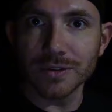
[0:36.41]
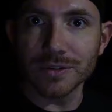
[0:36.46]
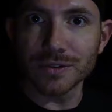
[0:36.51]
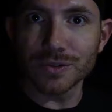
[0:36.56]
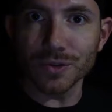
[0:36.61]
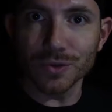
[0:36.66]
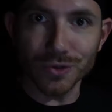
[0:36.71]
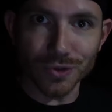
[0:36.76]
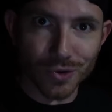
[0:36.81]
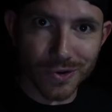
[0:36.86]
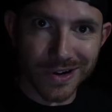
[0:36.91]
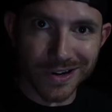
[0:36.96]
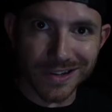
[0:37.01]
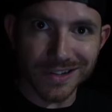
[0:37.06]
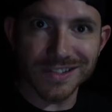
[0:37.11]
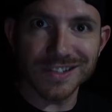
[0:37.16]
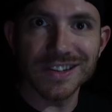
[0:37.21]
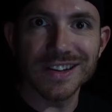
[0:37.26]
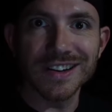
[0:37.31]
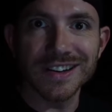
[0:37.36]
So join
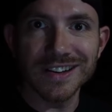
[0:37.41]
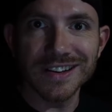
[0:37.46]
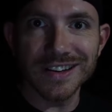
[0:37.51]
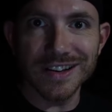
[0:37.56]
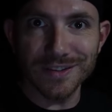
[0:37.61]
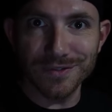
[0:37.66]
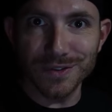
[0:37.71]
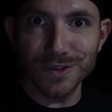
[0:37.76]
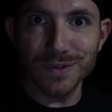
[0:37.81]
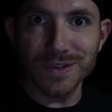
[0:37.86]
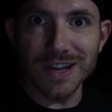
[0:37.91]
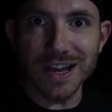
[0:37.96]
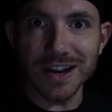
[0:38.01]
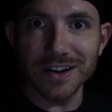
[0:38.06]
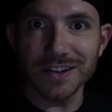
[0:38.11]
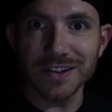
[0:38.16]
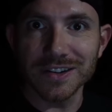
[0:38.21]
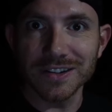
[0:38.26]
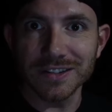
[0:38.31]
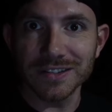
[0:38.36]
us if you
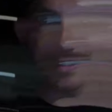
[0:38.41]
dare.